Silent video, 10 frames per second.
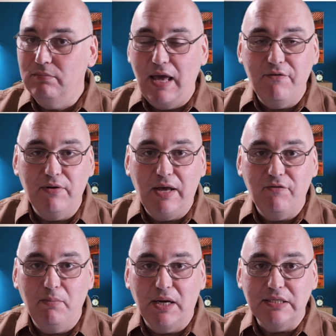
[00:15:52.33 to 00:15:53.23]

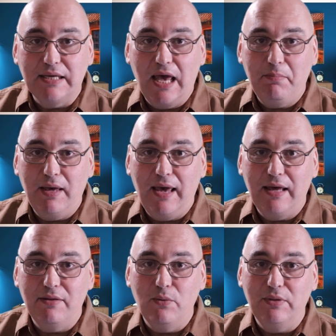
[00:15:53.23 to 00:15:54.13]
Everybody's happy,
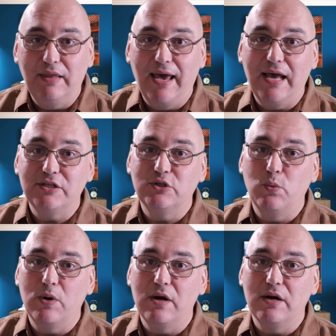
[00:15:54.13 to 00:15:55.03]
and that's
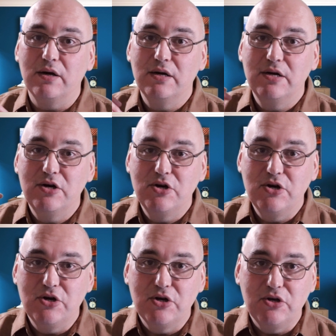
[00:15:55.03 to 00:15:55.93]
where
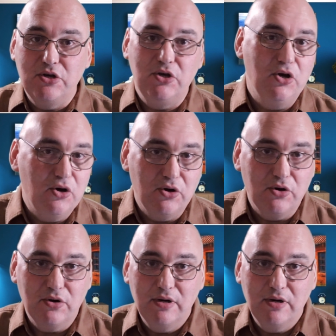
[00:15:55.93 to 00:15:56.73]
your